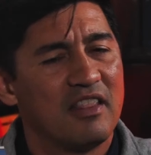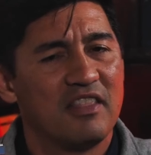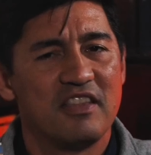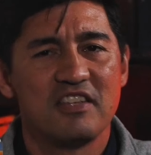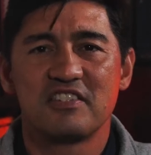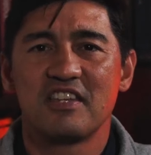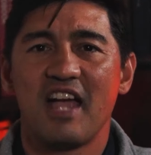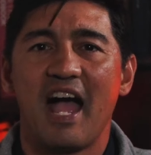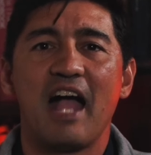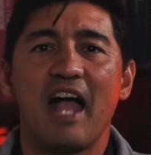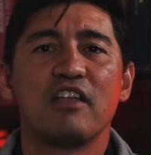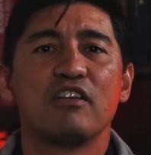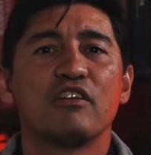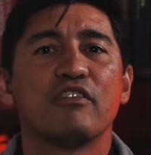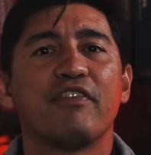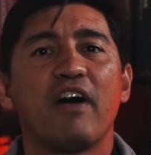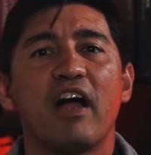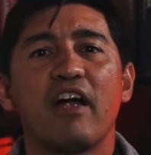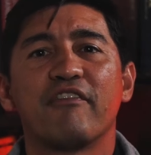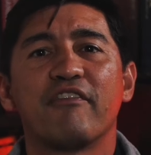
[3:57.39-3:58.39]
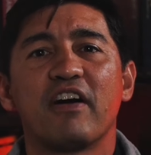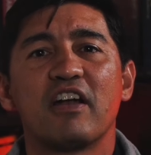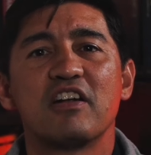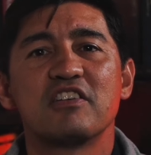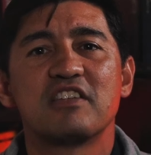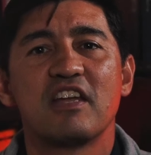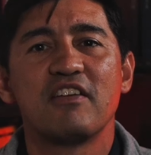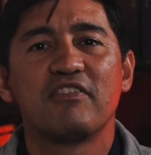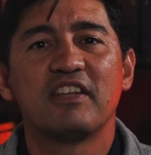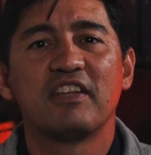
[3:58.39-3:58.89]
This is an annual Firefighter
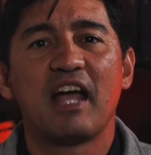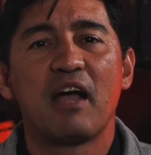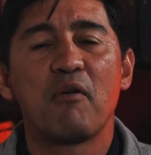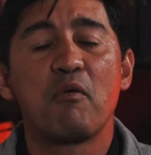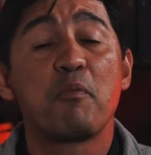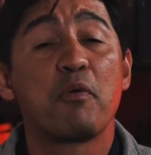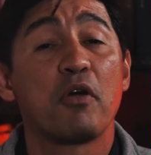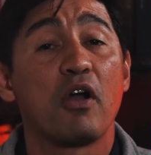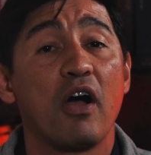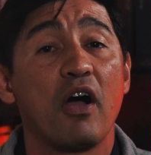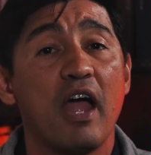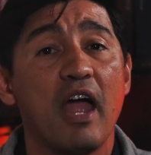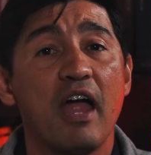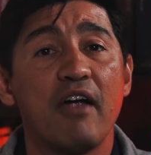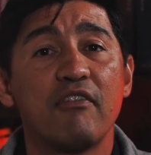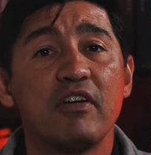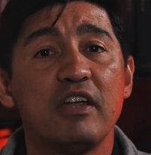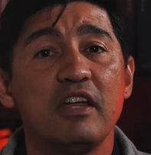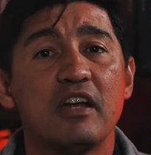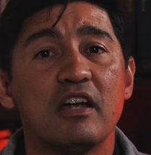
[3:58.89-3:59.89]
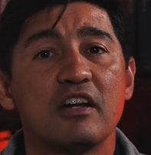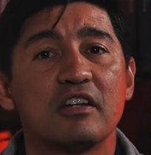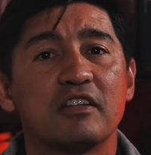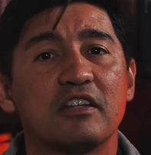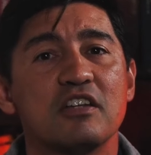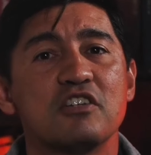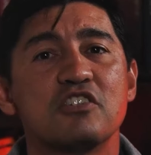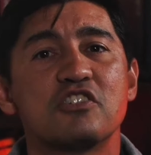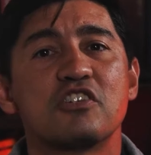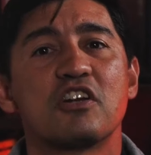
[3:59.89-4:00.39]
Safety Guide we put out every year
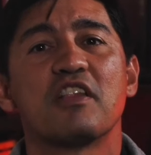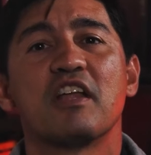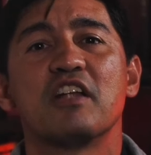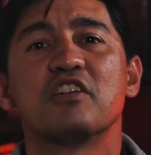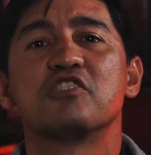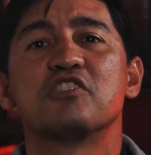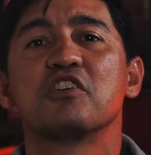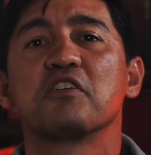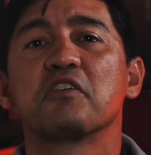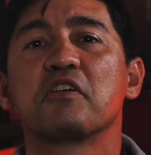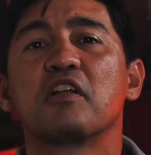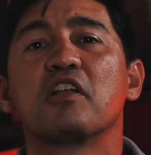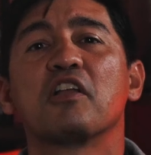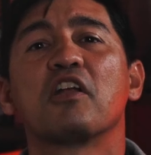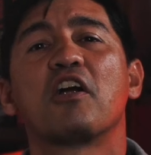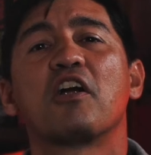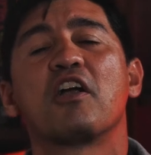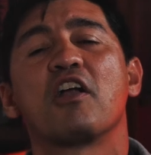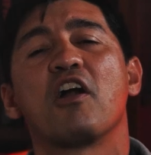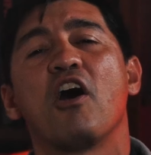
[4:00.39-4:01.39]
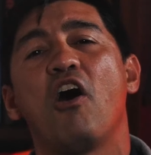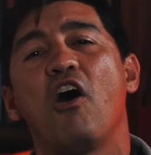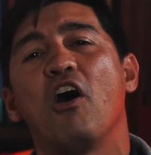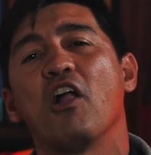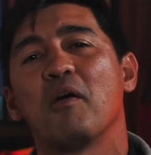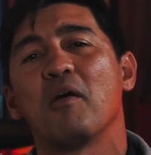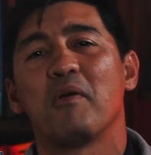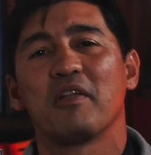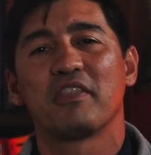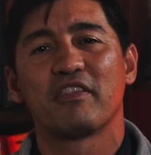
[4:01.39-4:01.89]
to ensure that children learn
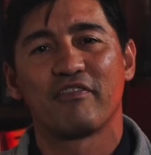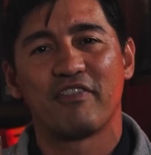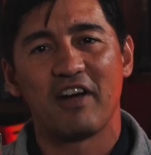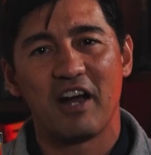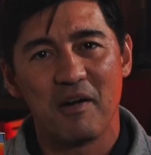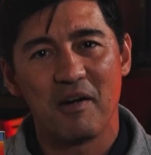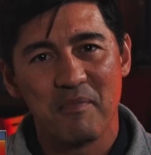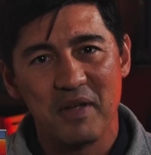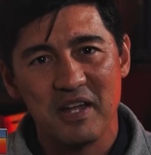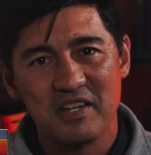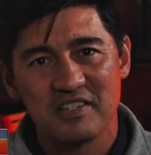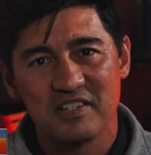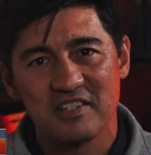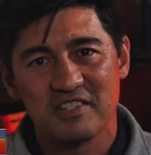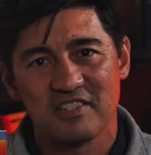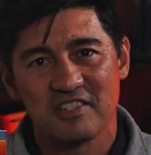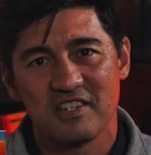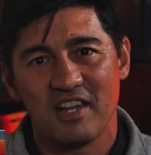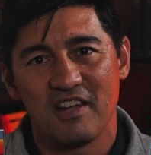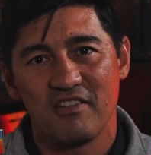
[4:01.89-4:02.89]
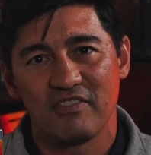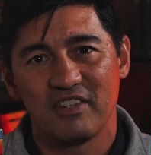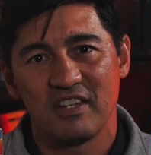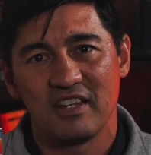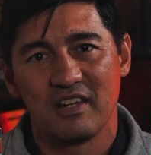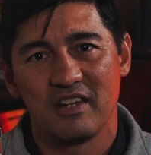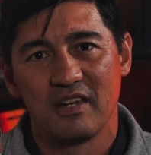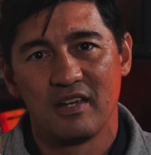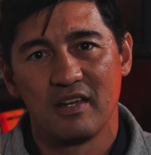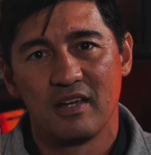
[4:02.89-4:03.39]
all about the fire basics and safety.